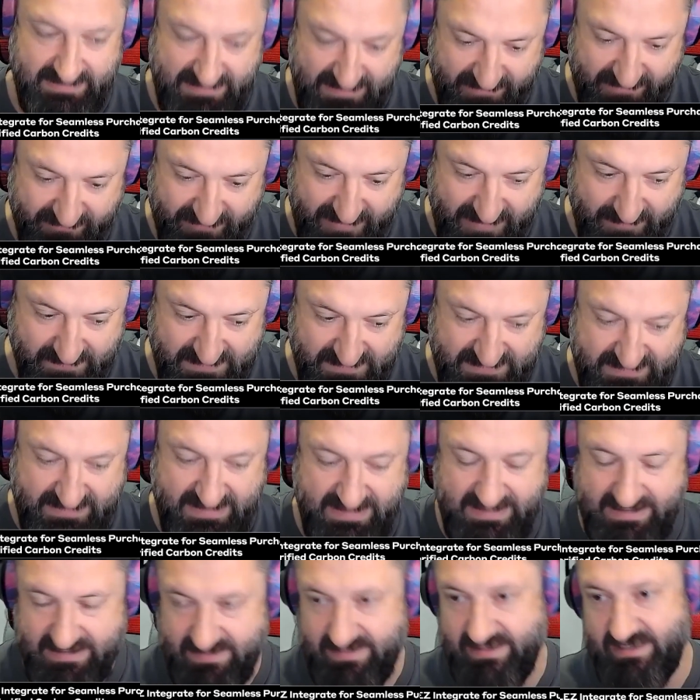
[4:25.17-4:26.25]
kilograms,
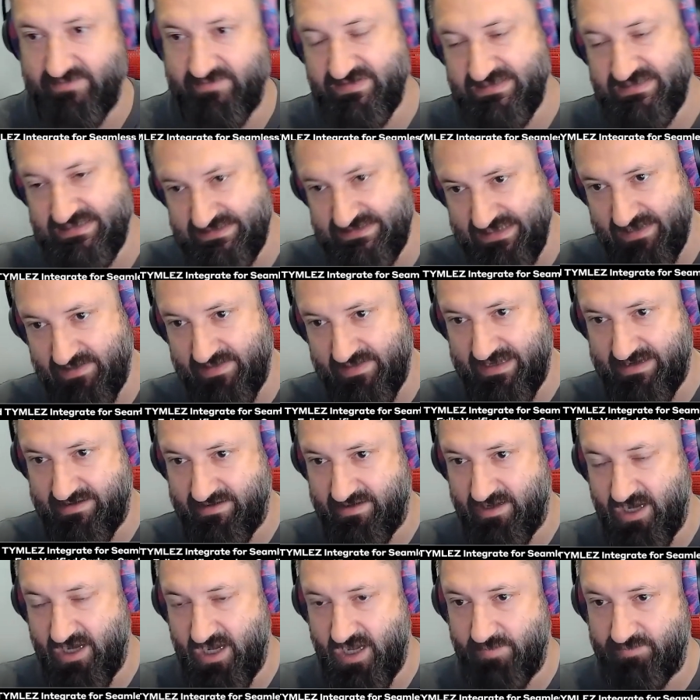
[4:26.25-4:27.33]
they can then obviously sell that at
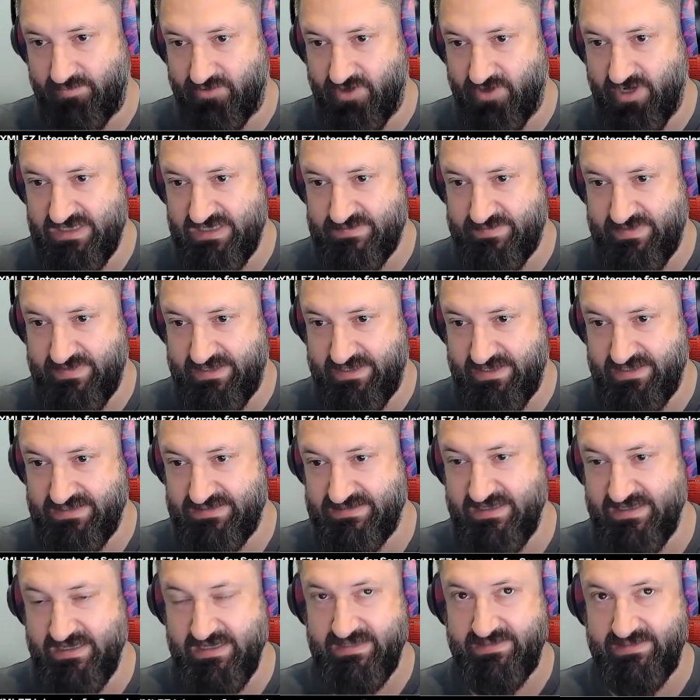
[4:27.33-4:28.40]
a higher price
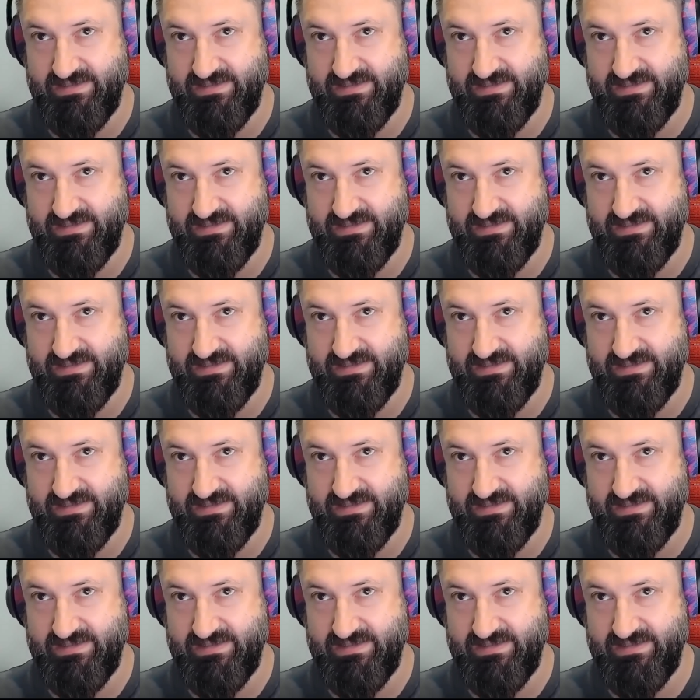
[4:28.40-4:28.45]
because